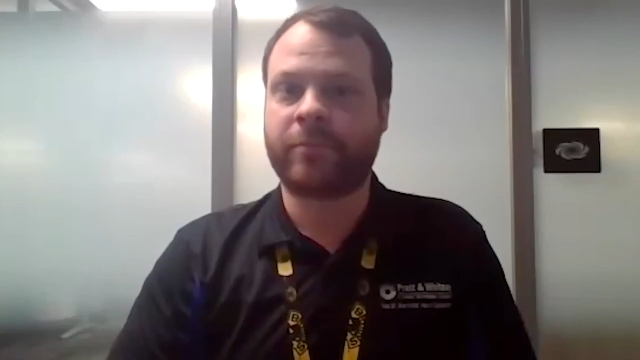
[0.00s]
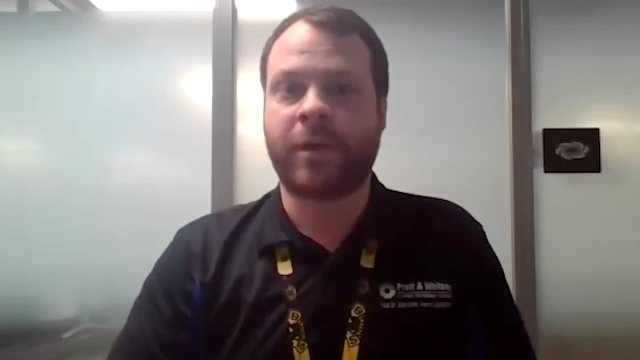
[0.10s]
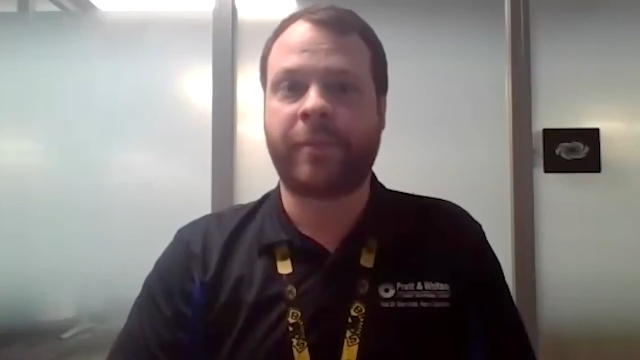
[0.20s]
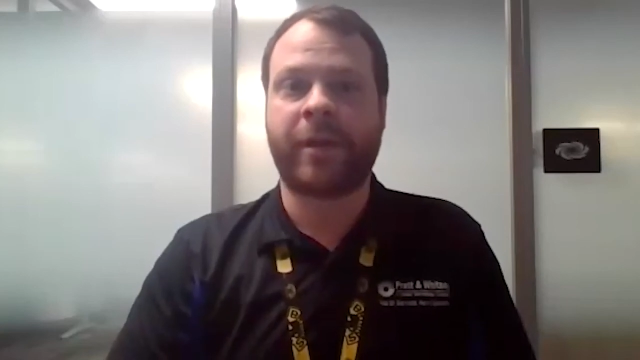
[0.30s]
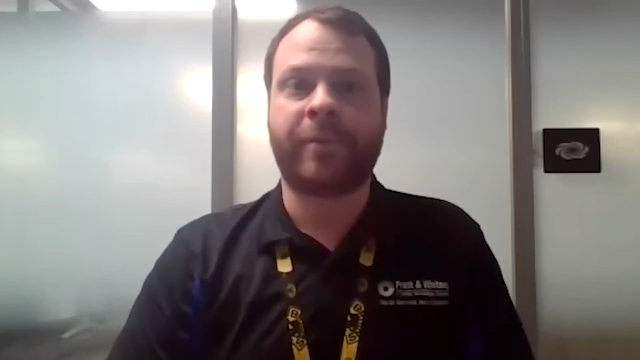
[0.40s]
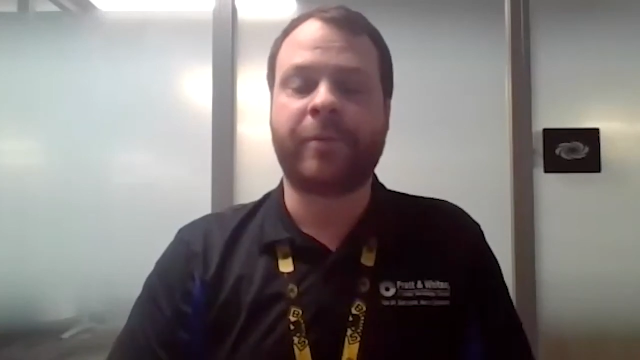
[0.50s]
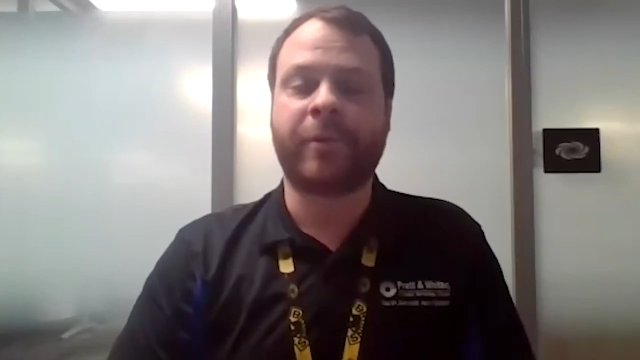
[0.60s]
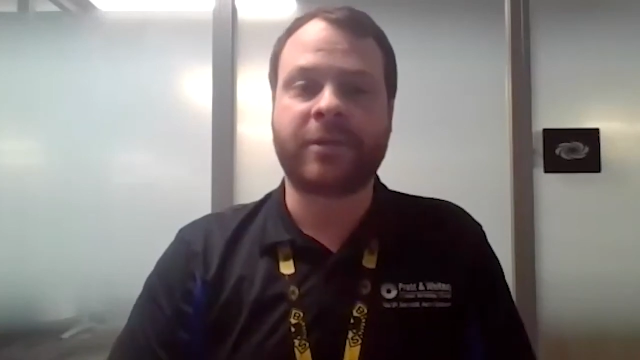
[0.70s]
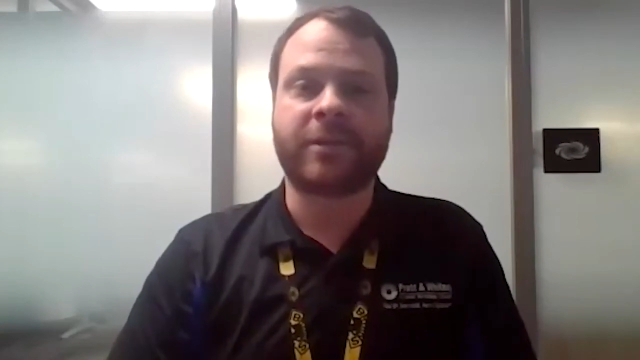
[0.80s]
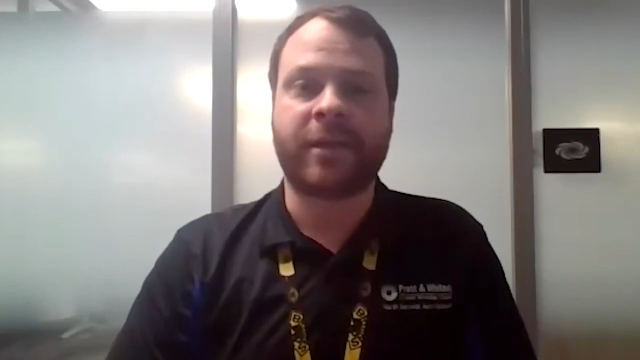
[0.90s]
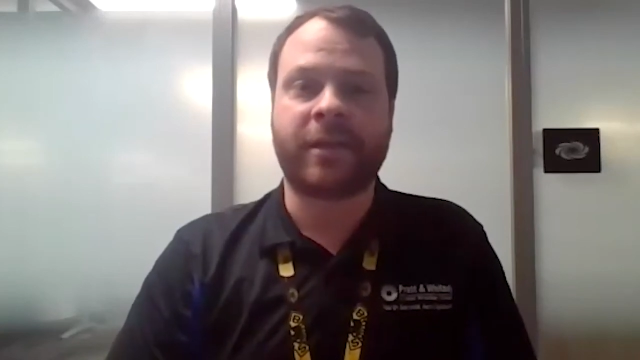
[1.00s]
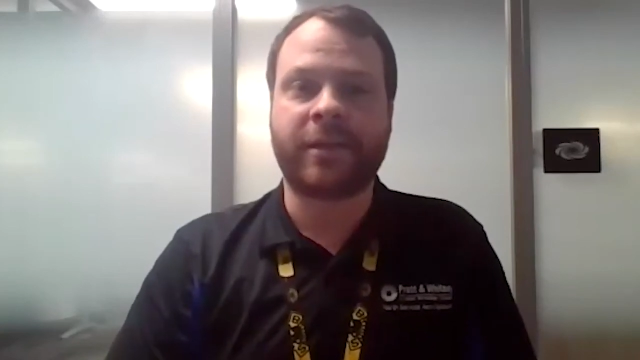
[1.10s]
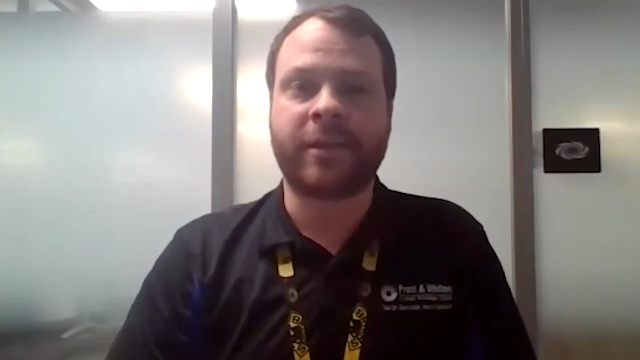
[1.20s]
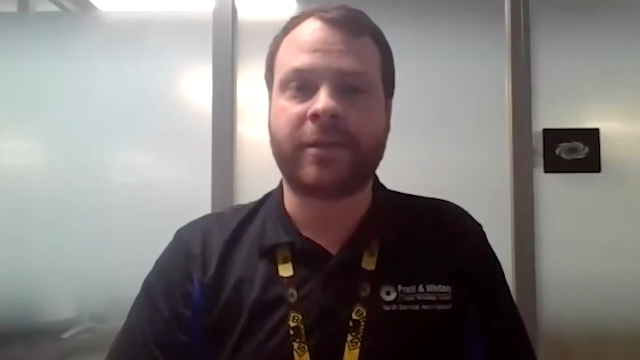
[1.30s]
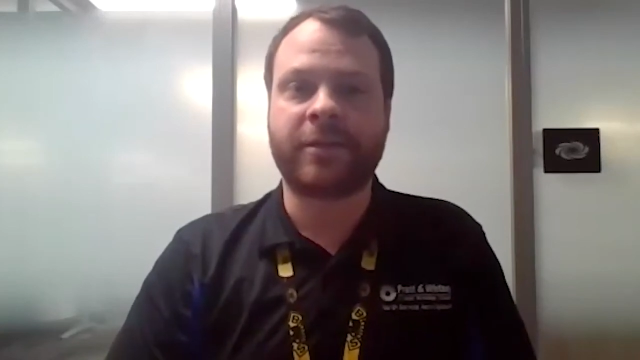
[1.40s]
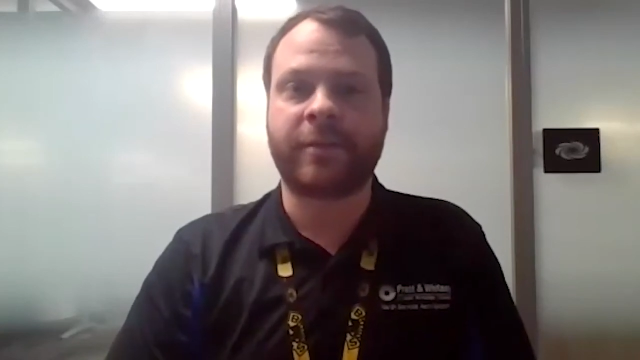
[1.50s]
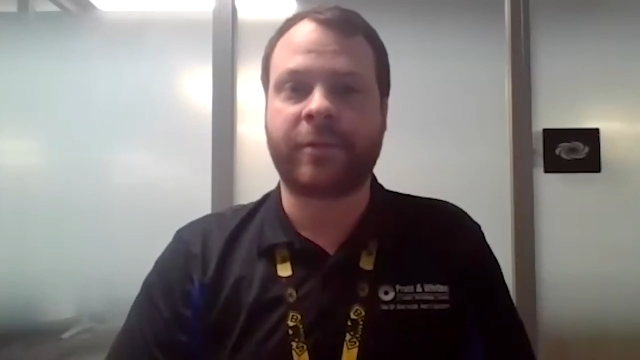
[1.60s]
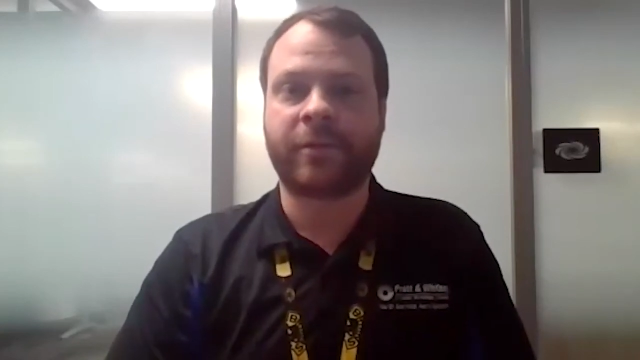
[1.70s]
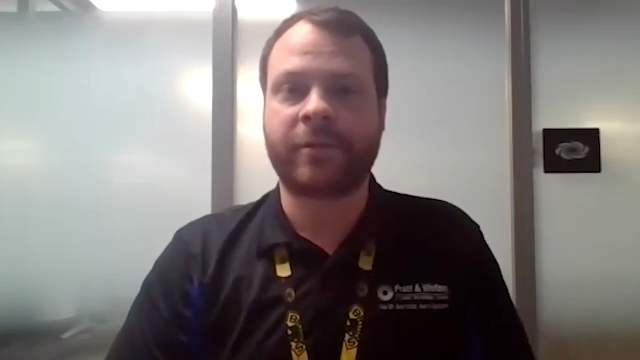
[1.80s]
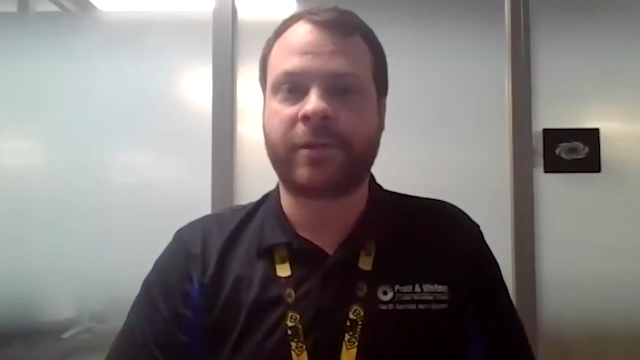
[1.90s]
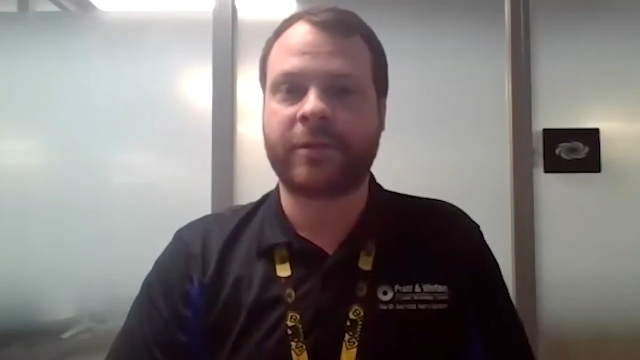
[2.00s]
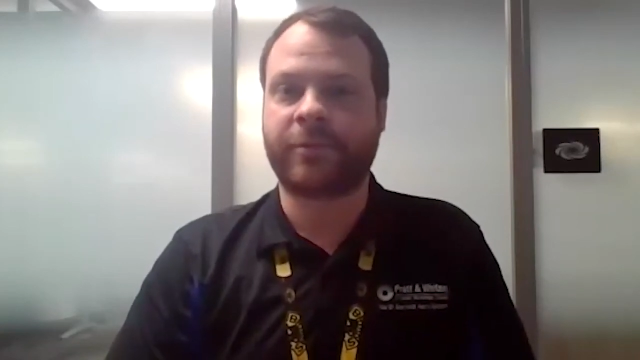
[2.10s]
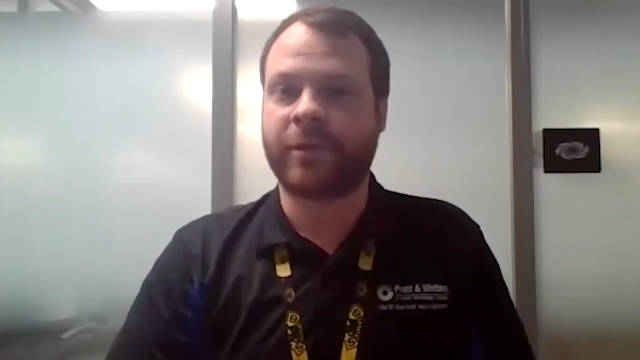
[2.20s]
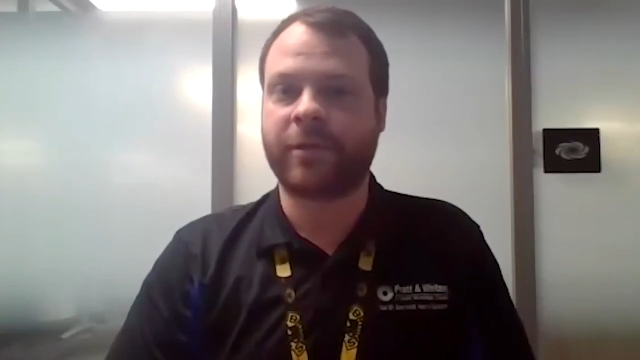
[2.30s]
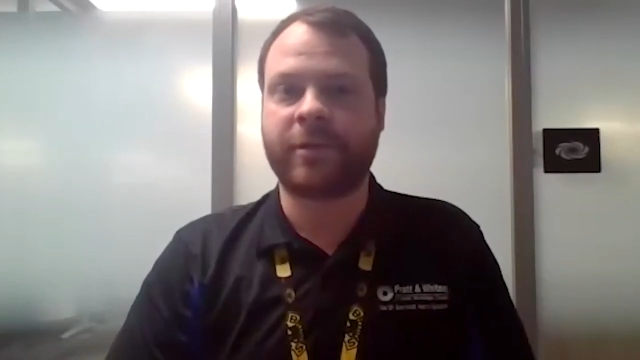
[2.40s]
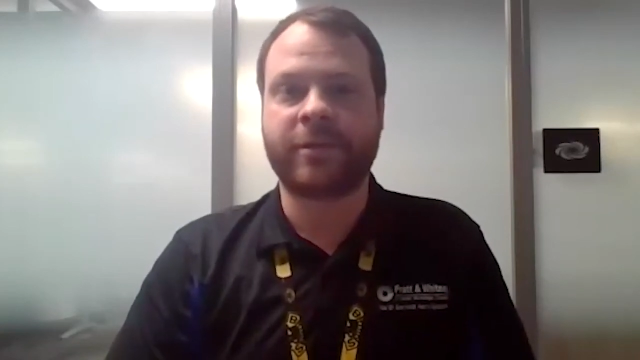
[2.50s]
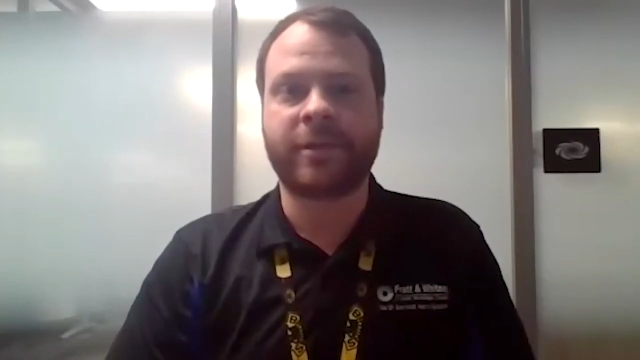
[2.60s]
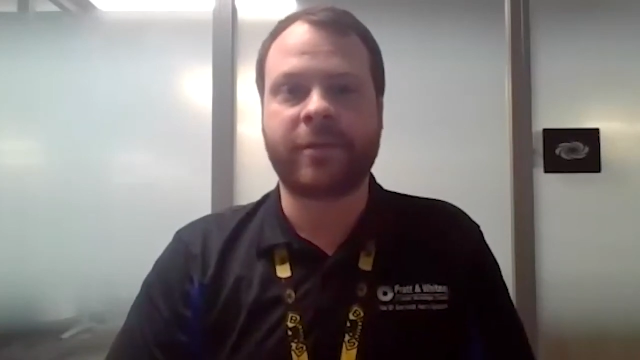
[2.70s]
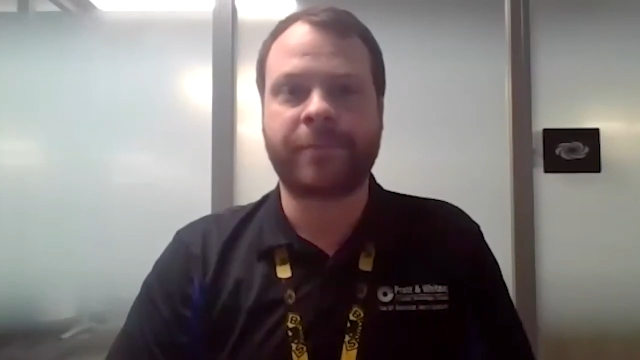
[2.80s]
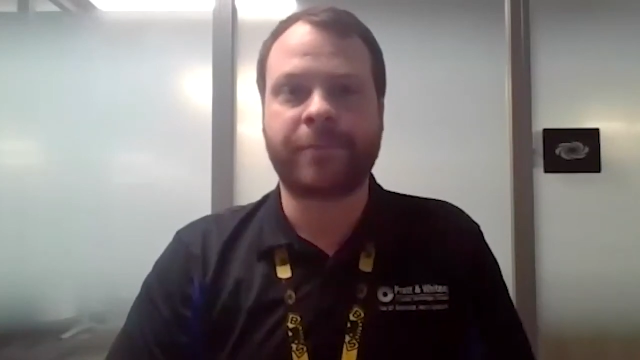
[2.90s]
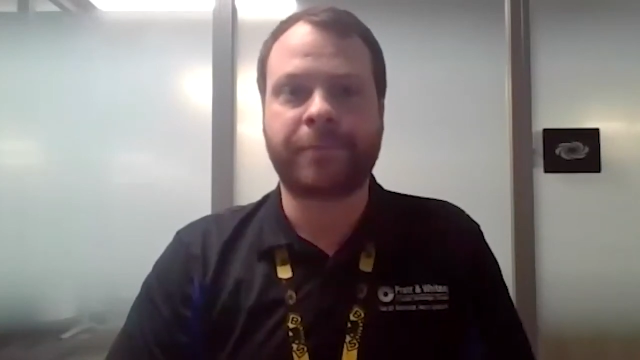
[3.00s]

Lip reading: not many people can say they did is something that's really good to say.